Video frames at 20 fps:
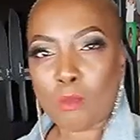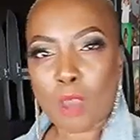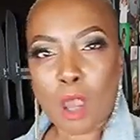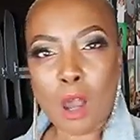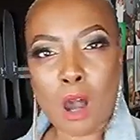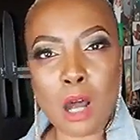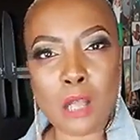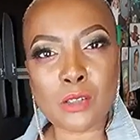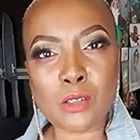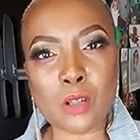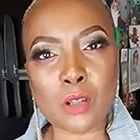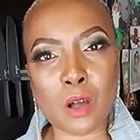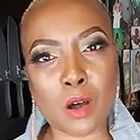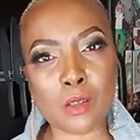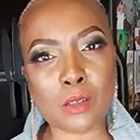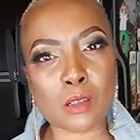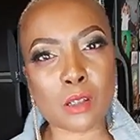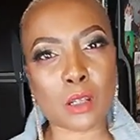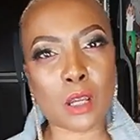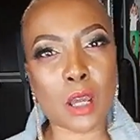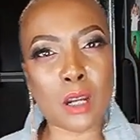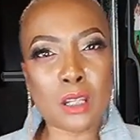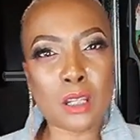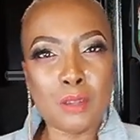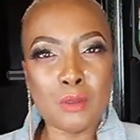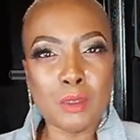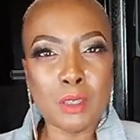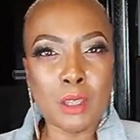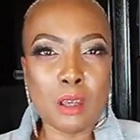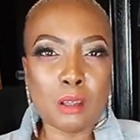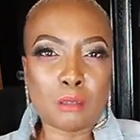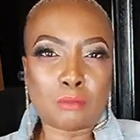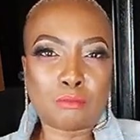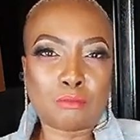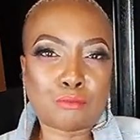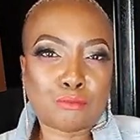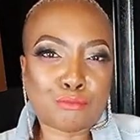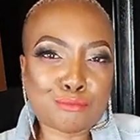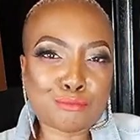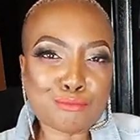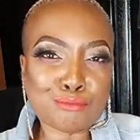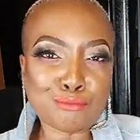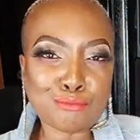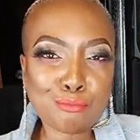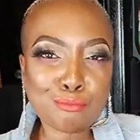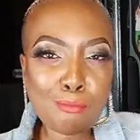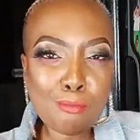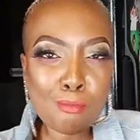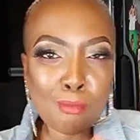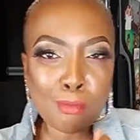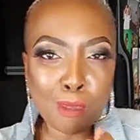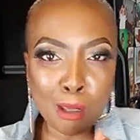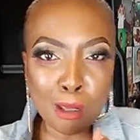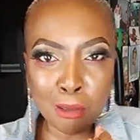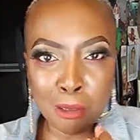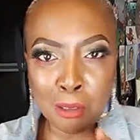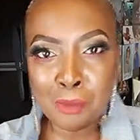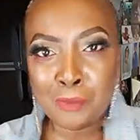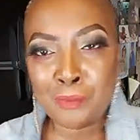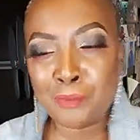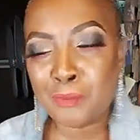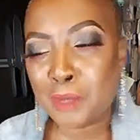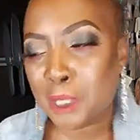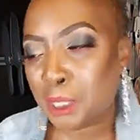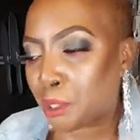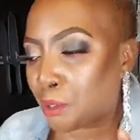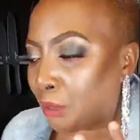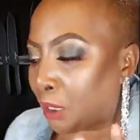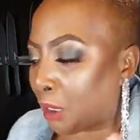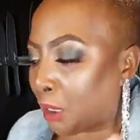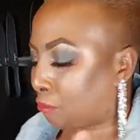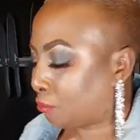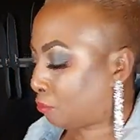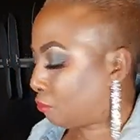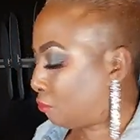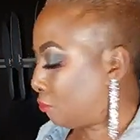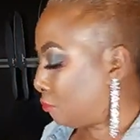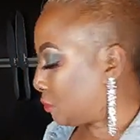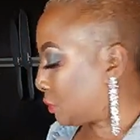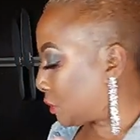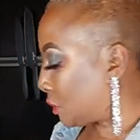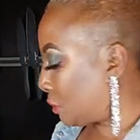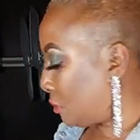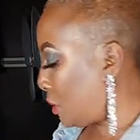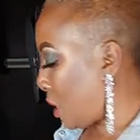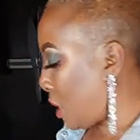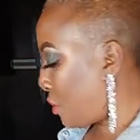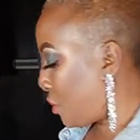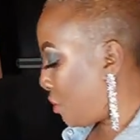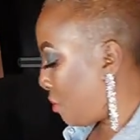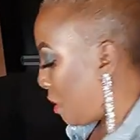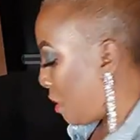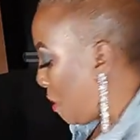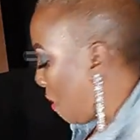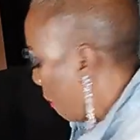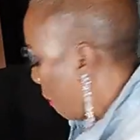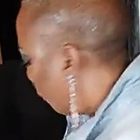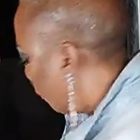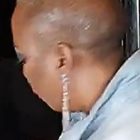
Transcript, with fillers: hot sauce to kind of give it that little vinegary taste you need.